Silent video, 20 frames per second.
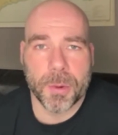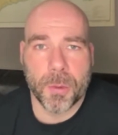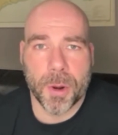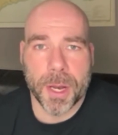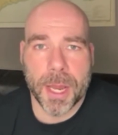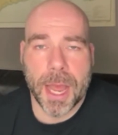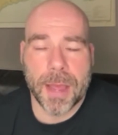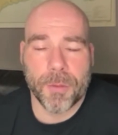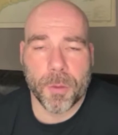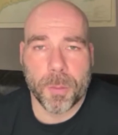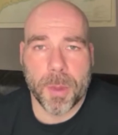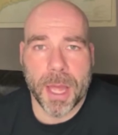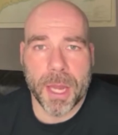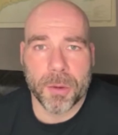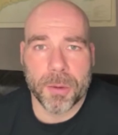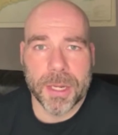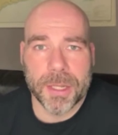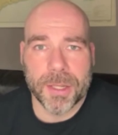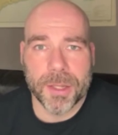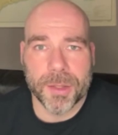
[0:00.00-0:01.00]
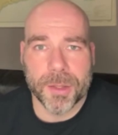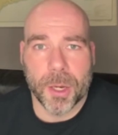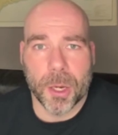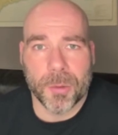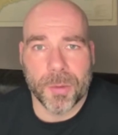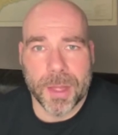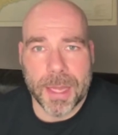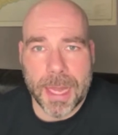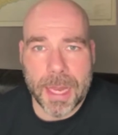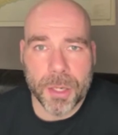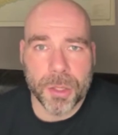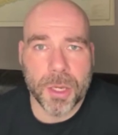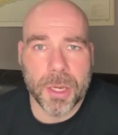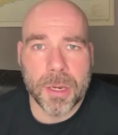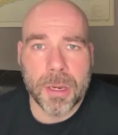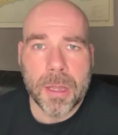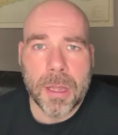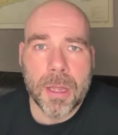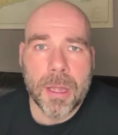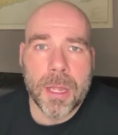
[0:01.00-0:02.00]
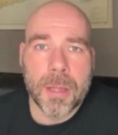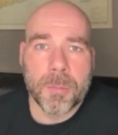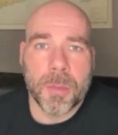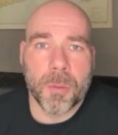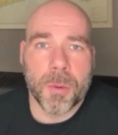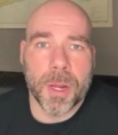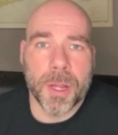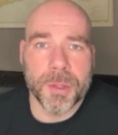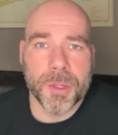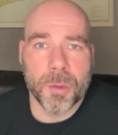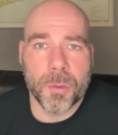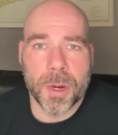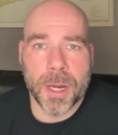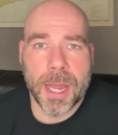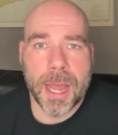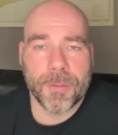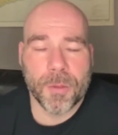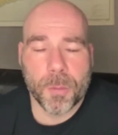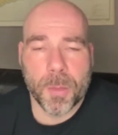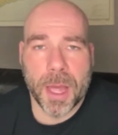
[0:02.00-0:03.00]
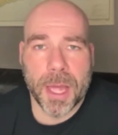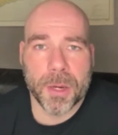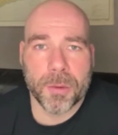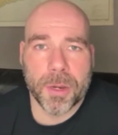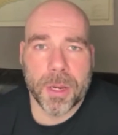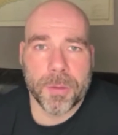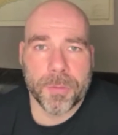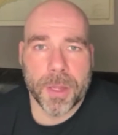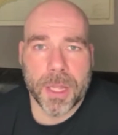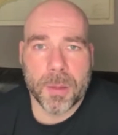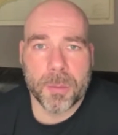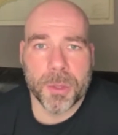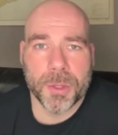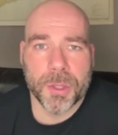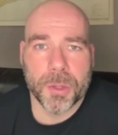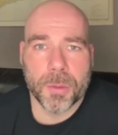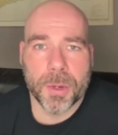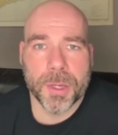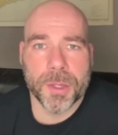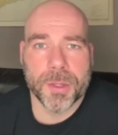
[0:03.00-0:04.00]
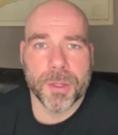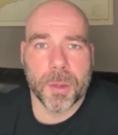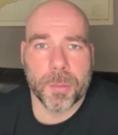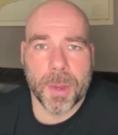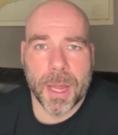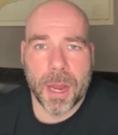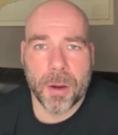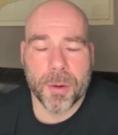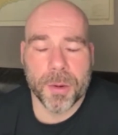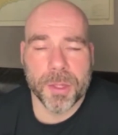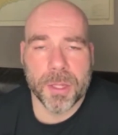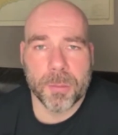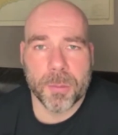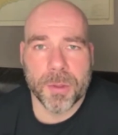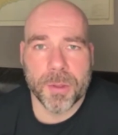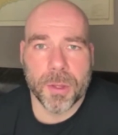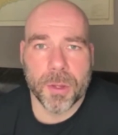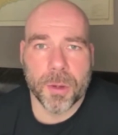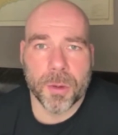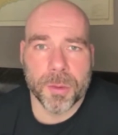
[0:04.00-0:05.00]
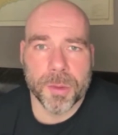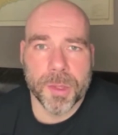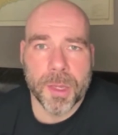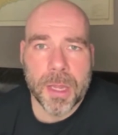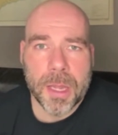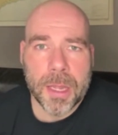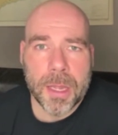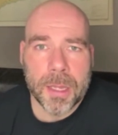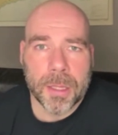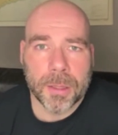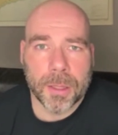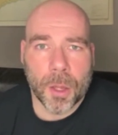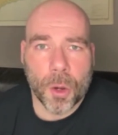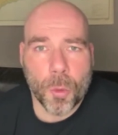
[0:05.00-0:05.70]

We want to have a battery to start the engine, but we also want to have a battery available to us to power some of those low